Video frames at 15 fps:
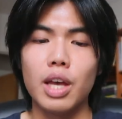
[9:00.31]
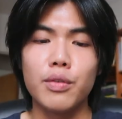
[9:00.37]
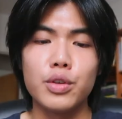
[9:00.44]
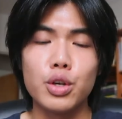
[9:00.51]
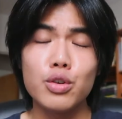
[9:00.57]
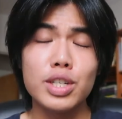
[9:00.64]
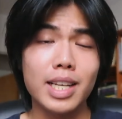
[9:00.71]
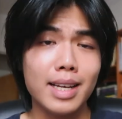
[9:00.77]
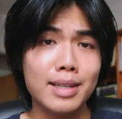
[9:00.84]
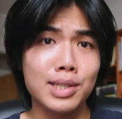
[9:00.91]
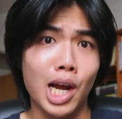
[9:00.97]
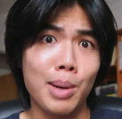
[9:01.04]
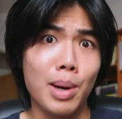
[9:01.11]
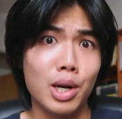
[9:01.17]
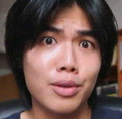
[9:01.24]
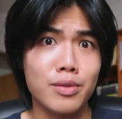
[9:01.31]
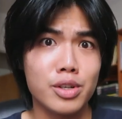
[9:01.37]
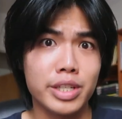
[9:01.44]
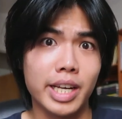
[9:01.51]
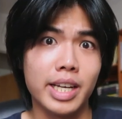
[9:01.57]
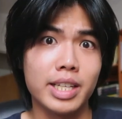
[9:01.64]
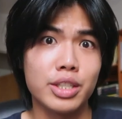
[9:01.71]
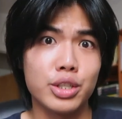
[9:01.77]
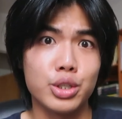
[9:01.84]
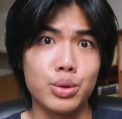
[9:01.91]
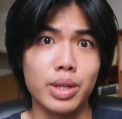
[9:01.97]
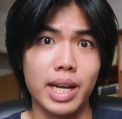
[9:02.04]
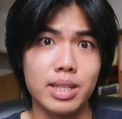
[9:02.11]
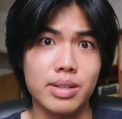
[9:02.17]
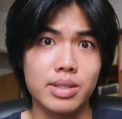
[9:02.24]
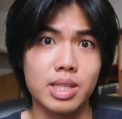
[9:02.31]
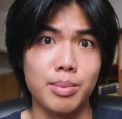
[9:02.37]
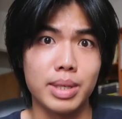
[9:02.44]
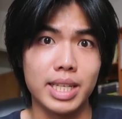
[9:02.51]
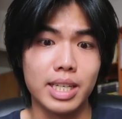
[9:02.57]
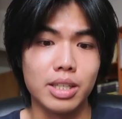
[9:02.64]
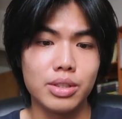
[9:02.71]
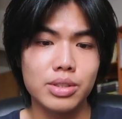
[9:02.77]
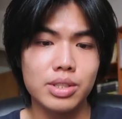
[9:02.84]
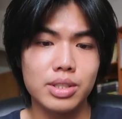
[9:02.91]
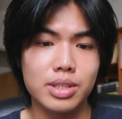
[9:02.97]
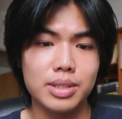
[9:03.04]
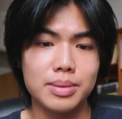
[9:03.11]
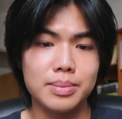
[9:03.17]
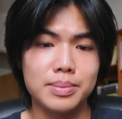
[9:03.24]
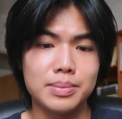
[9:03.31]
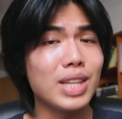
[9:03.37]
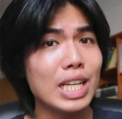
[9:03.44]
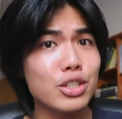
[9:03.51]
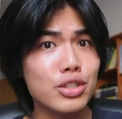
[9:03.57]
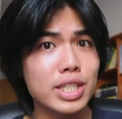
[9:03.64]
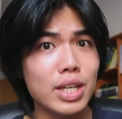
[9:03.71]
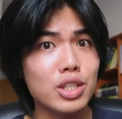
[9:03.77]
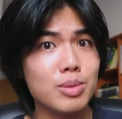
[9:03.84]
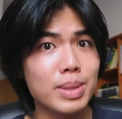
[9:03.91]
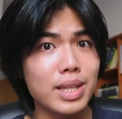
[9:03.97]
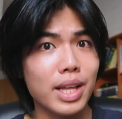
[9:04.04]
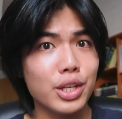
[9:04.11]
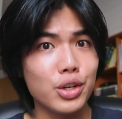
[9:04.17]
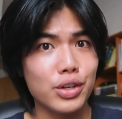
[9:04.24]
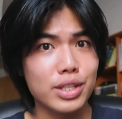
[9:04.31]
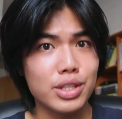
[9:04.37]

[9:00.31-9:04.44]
If you're taking time out of your day to do that, that to somebody else, that just tells me that you're